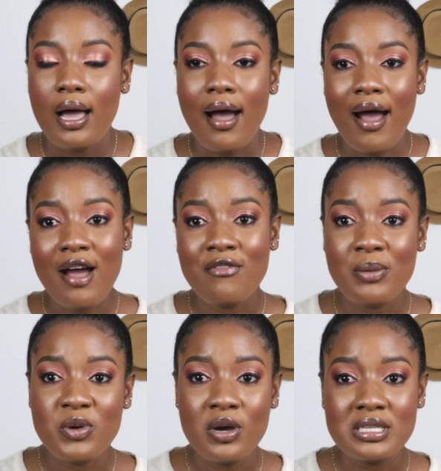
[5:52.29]

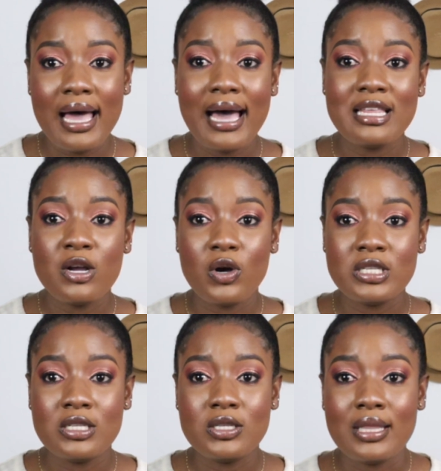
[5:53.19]
However, because I hadn't
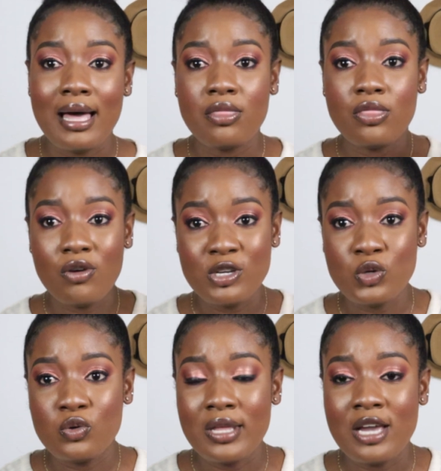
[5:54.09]
gotten to that
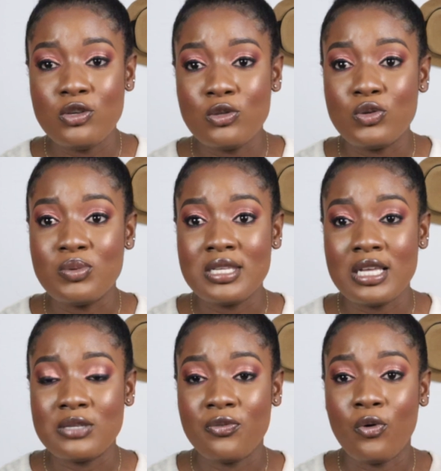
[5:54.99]
threshold that YouTube
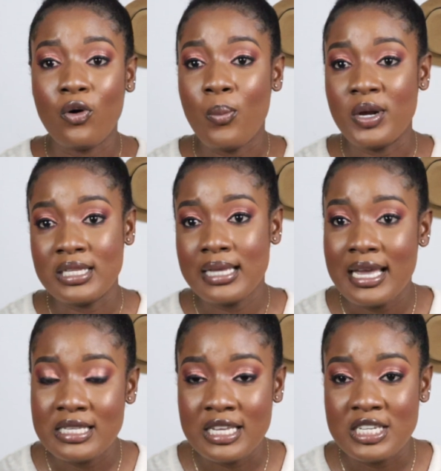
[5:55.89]
sets for
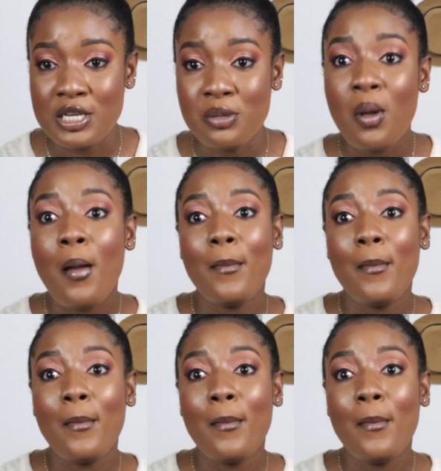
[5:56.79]
monetization,